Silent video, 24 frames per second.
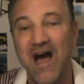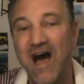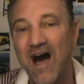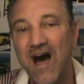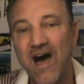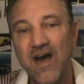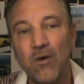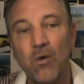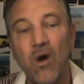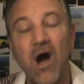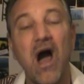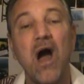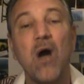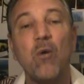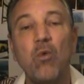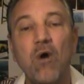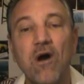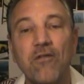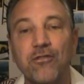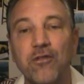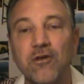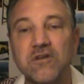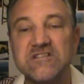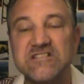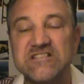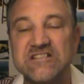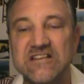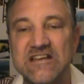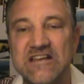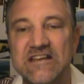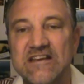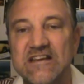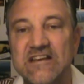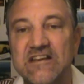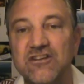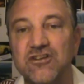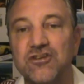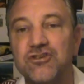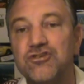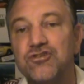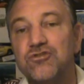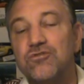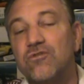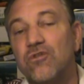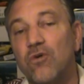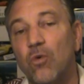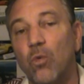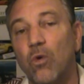I want the CD to
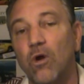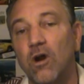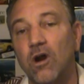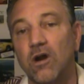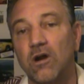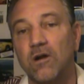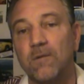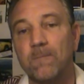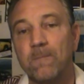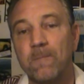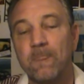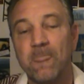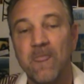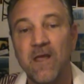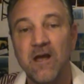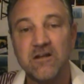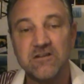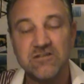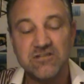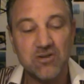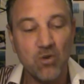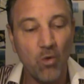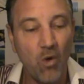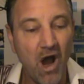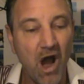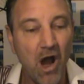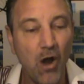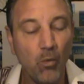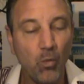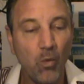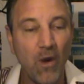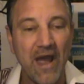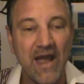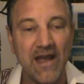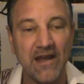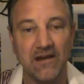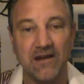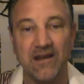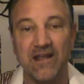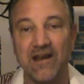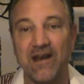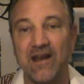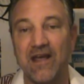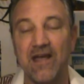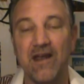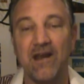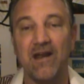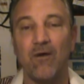do the work. So I'll wait,
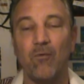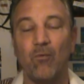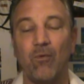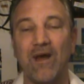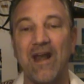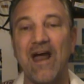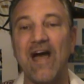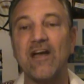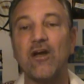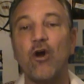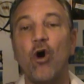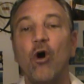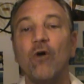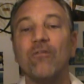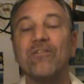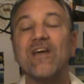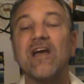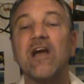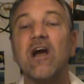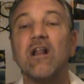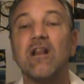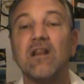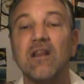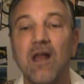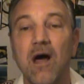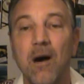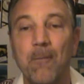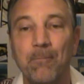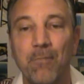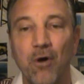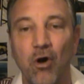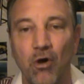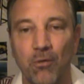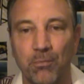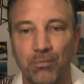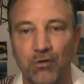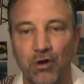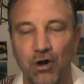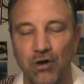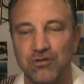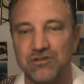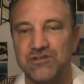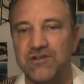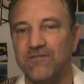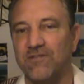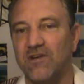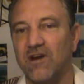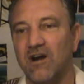and what I call the Columbo
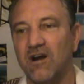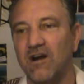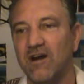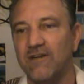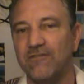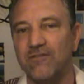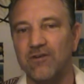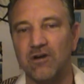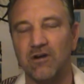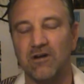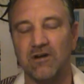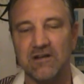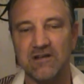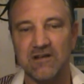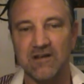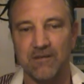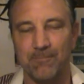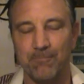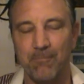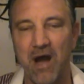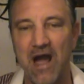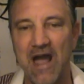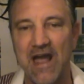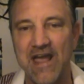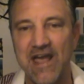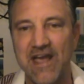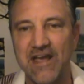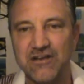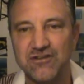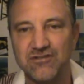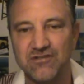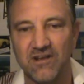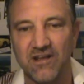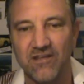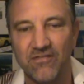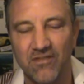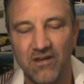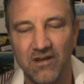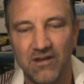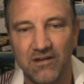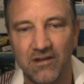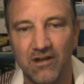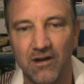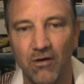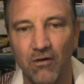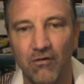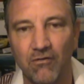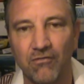approach. If you're my age, in the
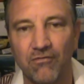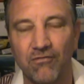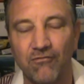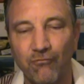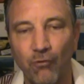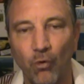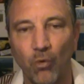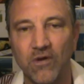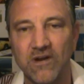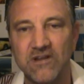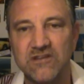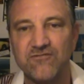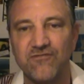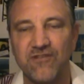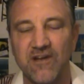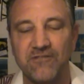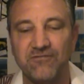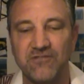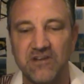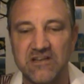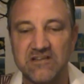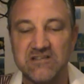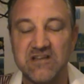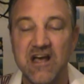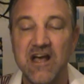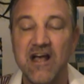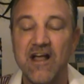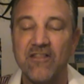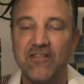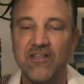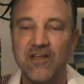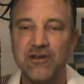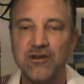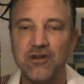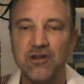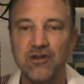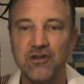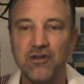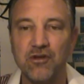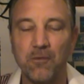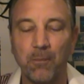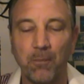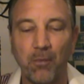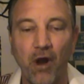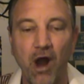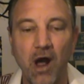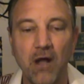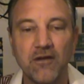40s, 50s, then you
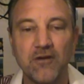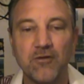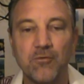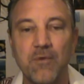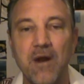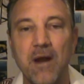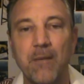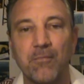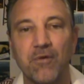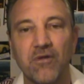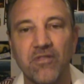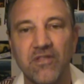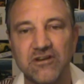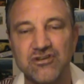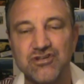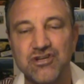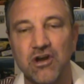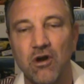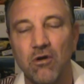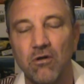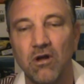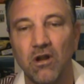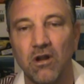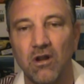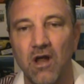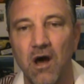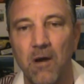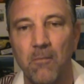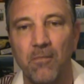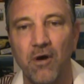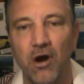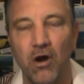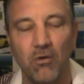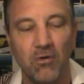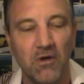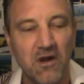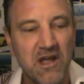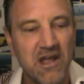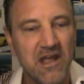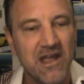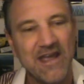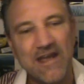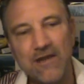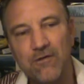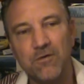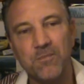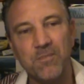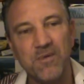probably remember the show Columbo.
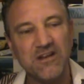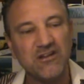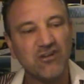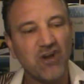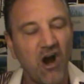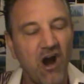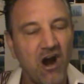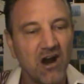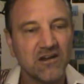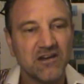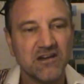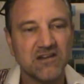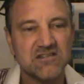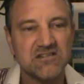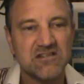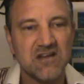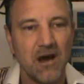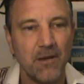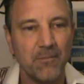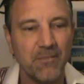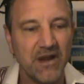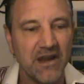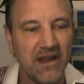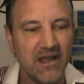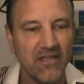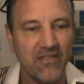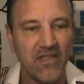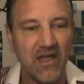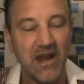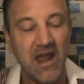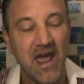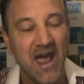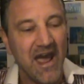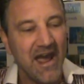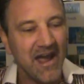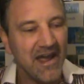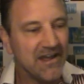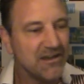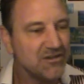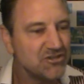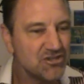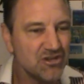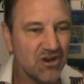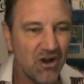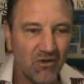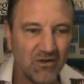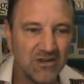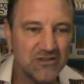He would be talking to somebody, and then, hey
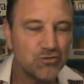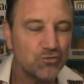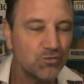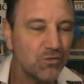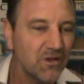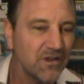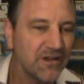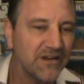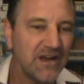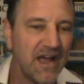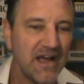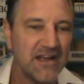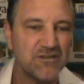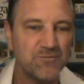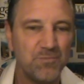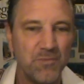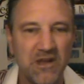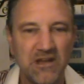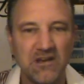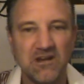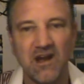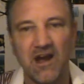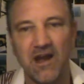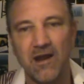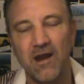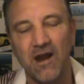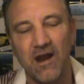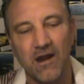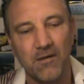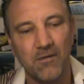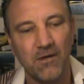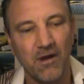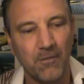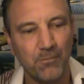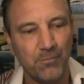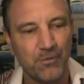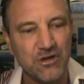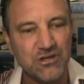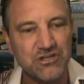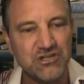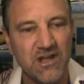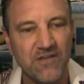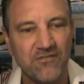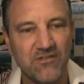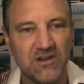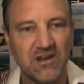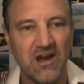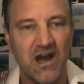Joe, it's really nice meeting you. I
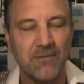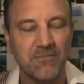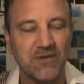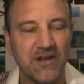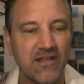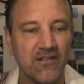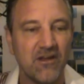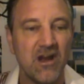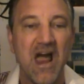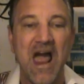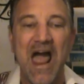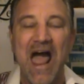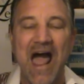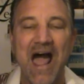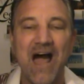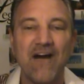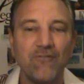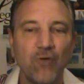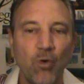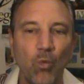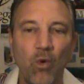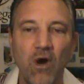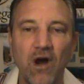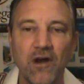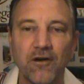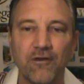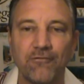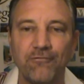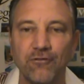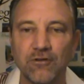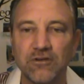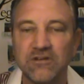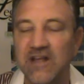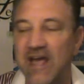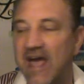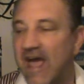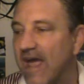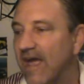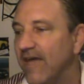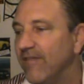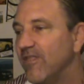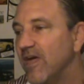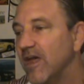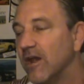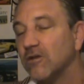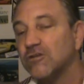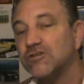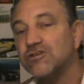appreciate the time together. Have a wonderful day. And
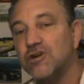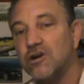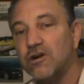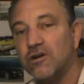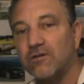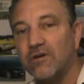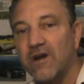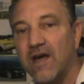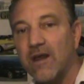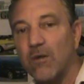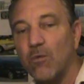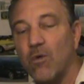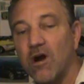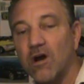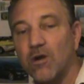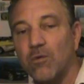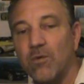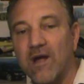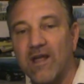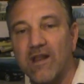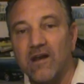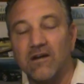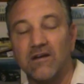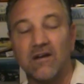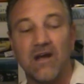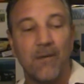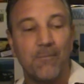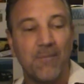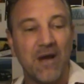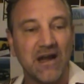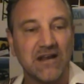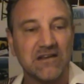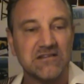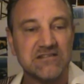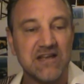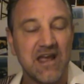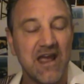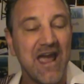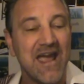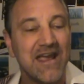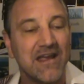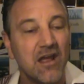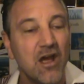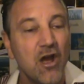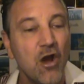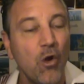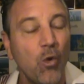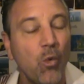then he'll turn around and walk away, and he'll come back and say,
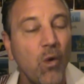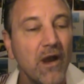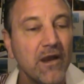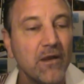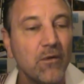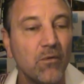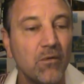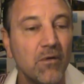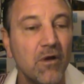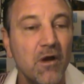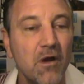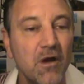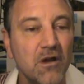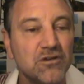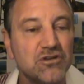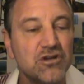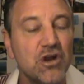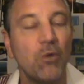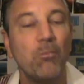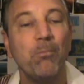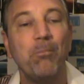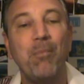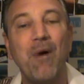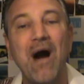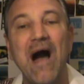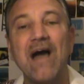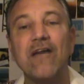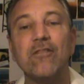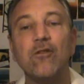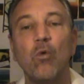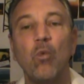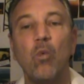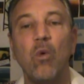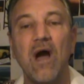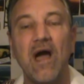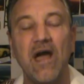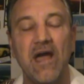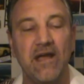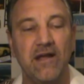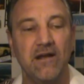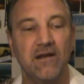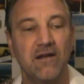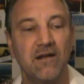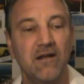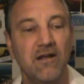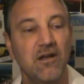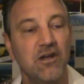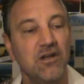hey, wait, Joe, by the way,
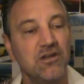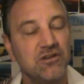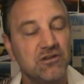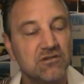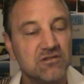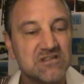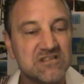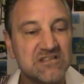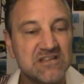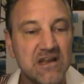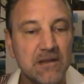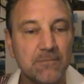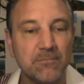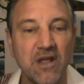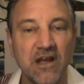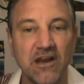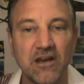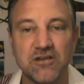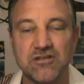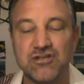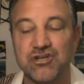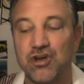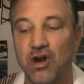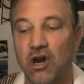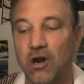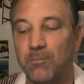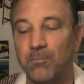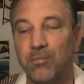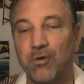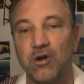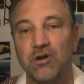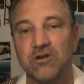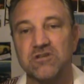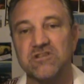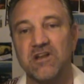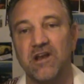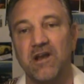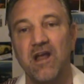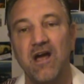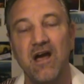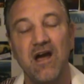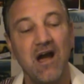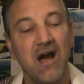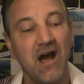you seem like a sharp person.